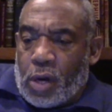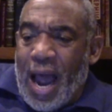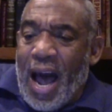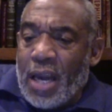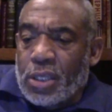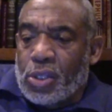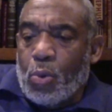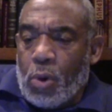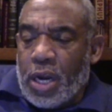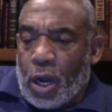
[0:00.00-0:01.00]
God is the
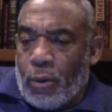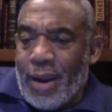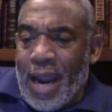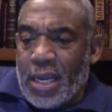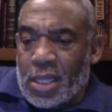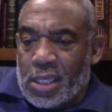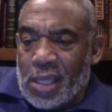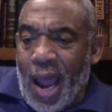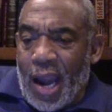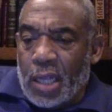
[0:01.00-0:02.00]
one that created the
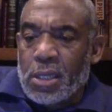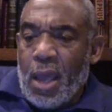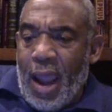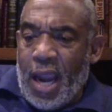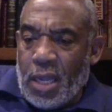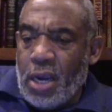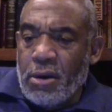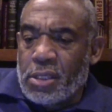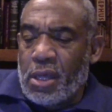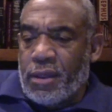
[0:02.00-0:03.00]
science, and
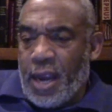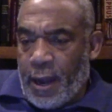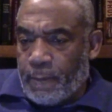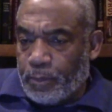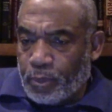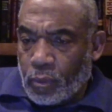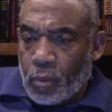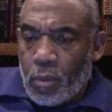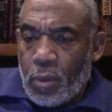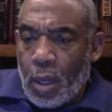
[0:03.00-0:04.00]
here's the thing.
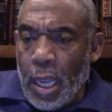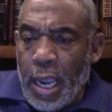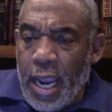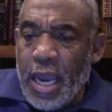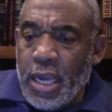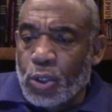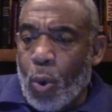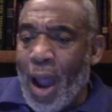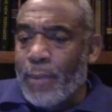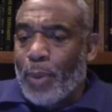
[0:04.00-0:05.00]
It is
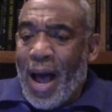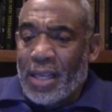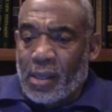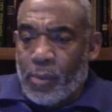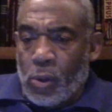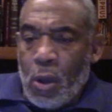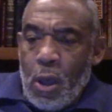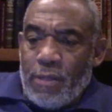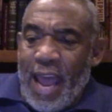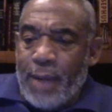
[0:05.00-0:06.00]
quite possible
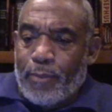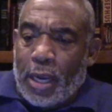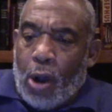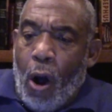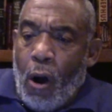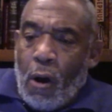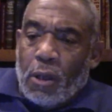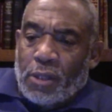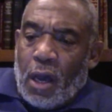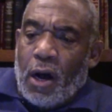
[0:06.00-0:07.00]
that
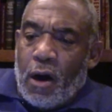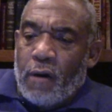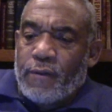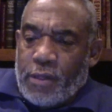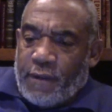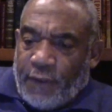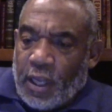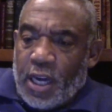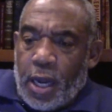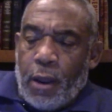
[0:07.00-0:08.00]
because of the
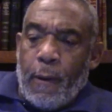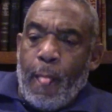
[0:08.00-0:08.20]
flood,